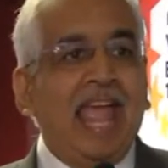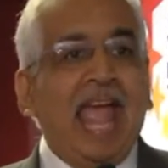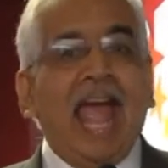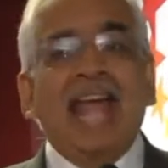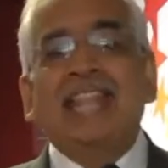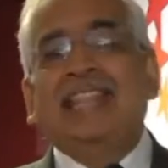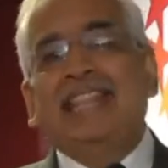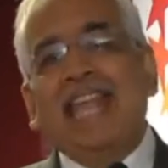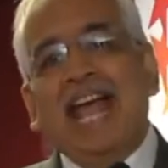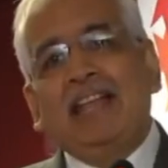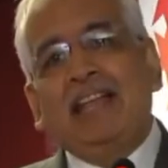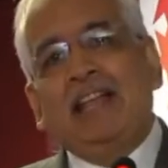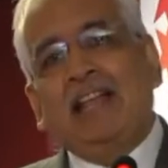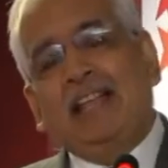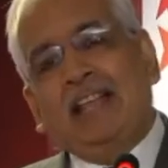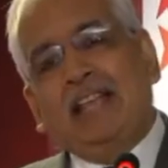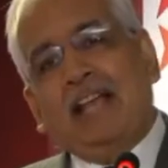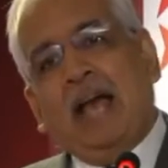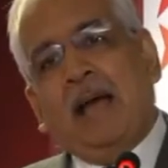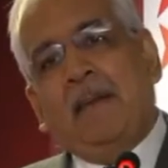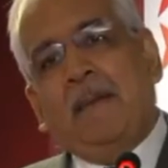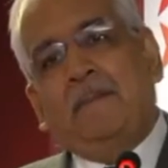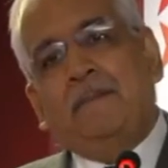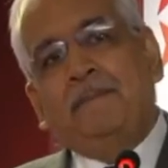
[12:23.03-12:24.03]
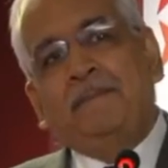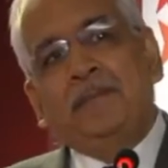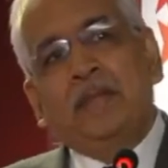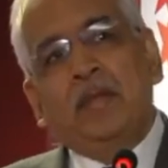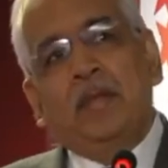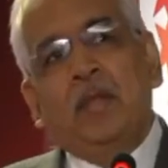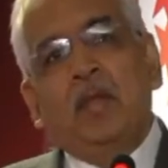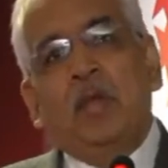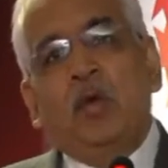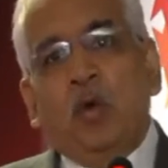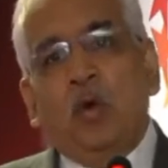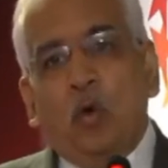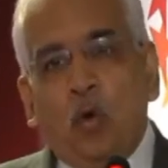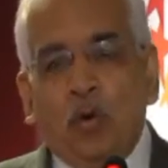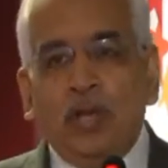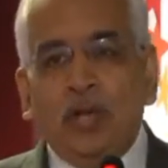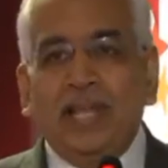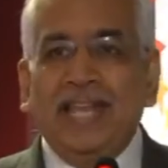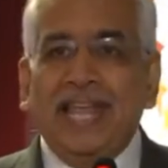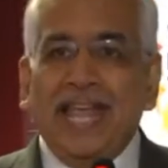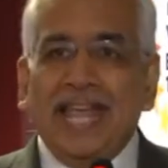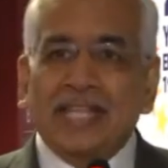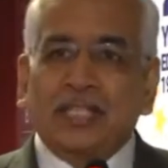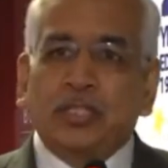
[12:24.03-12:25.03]
And that will come
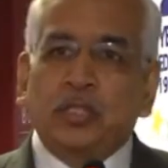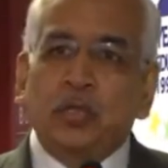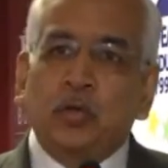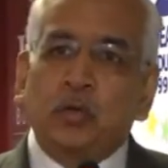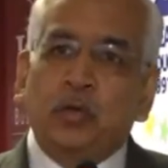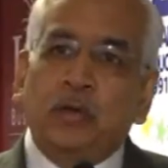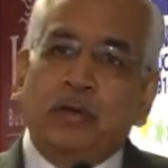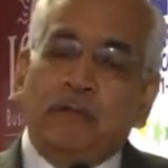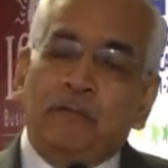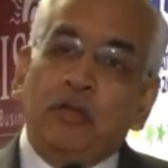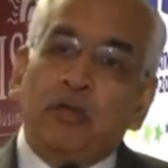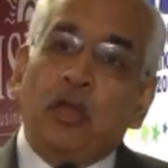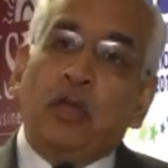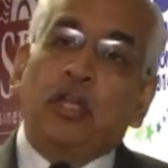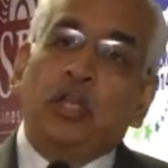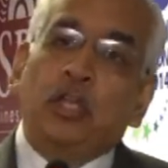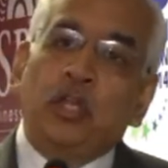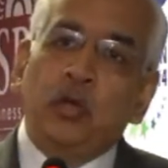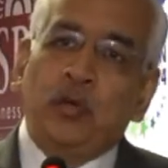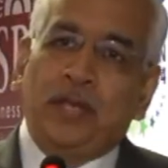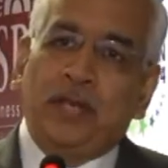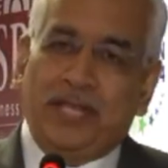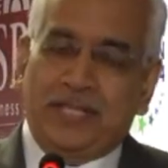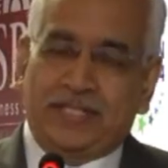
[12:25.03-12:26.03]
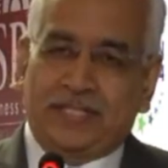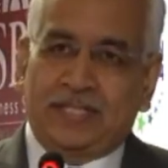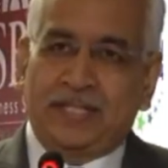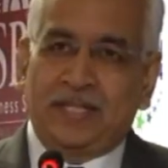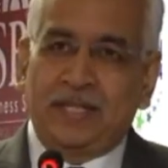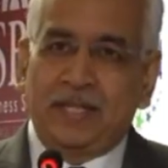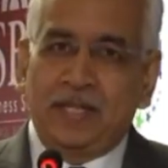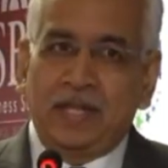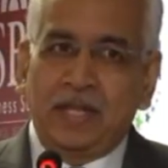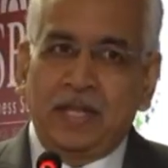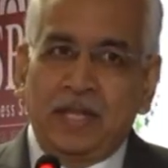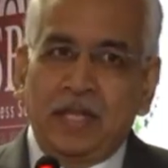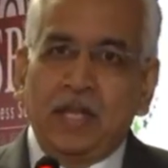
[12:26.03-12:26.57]
only as to if you're curious.